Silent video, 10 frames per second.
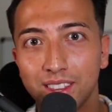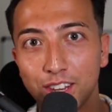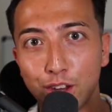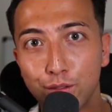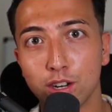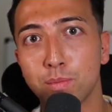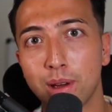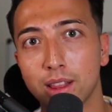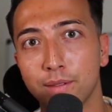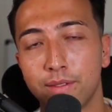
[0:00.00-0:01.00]
you've just
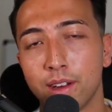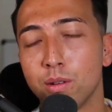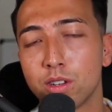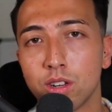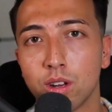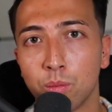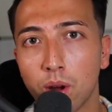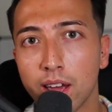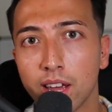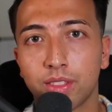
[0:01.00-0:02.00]
made them feel a certain
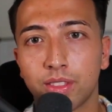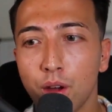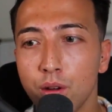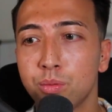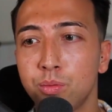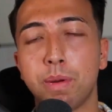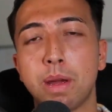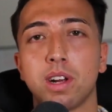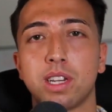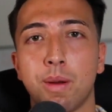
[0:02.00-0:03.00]
way. Those would be
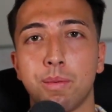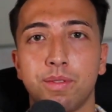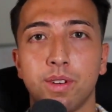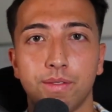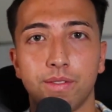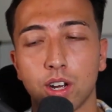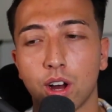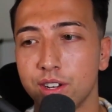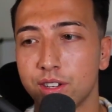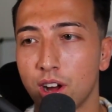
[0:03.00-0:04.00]
my tips for, for
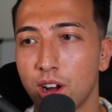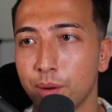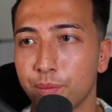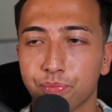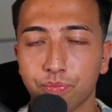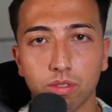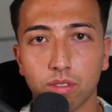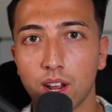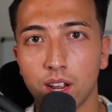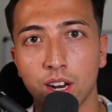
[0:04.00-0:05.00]
guys that are,
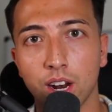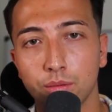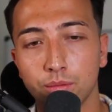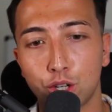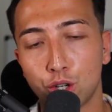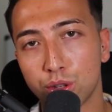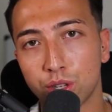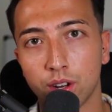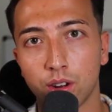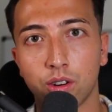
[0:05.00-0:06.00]
you know,
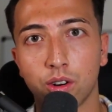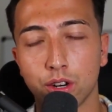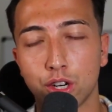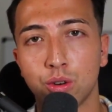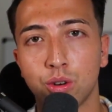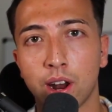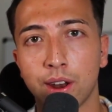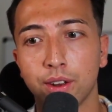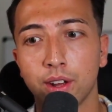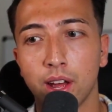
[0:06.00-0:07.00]
shorter or on the shorter
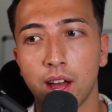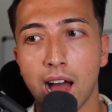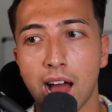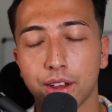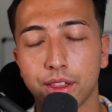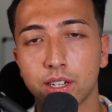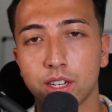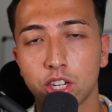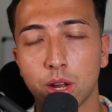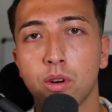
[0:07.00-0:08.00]
end. And I think to
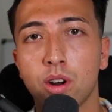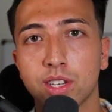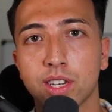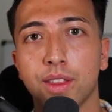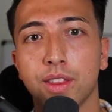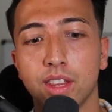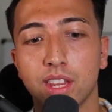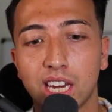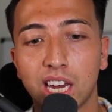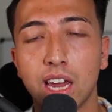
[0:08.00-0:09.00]
summarize that, that the
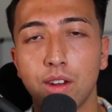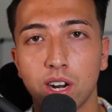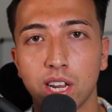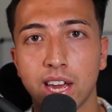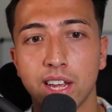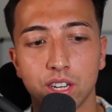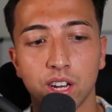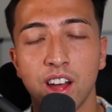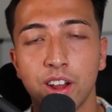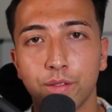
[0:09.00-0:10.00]
key really is
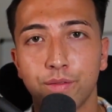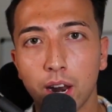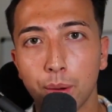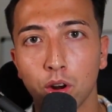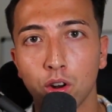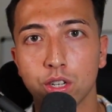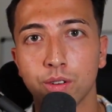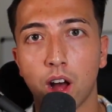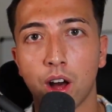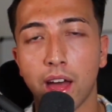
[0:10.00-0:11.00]
to develop lots
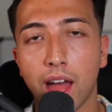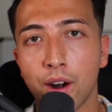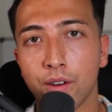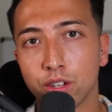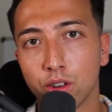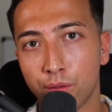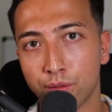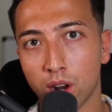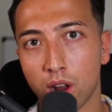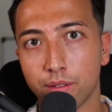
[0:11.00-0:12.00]
of other areas of
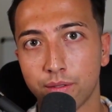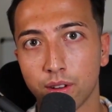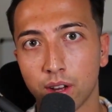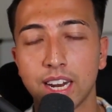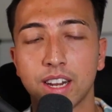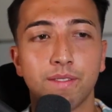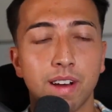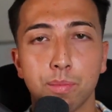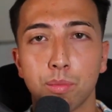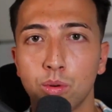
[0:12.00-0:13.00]
your life. Okay,
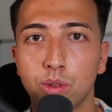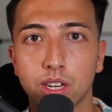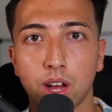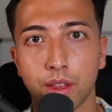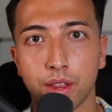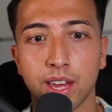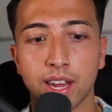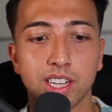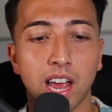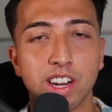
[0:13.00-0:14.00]
develop all these other
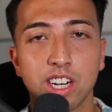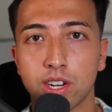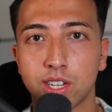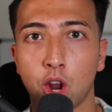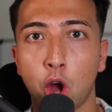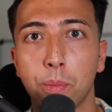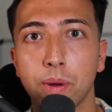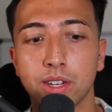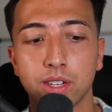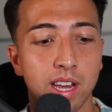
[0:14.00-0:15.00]
things, have interest in
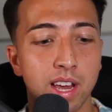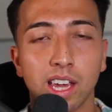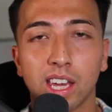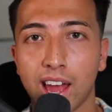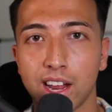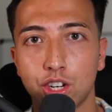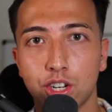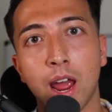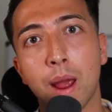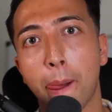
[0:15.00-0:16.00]
hobbies, get in
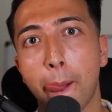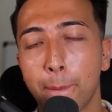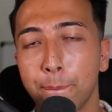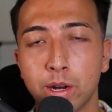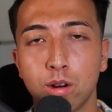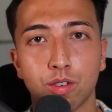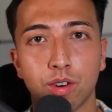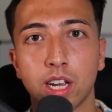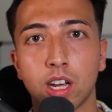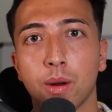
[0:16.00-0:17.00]
shape, build your
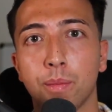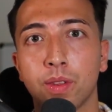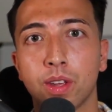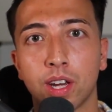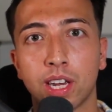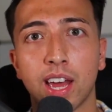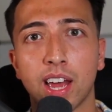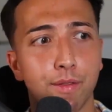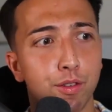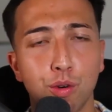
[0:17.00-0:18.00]
income, okay,
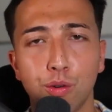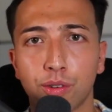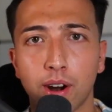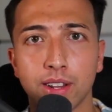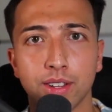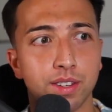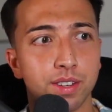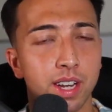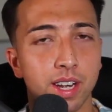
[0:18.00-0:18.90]
have cool friends,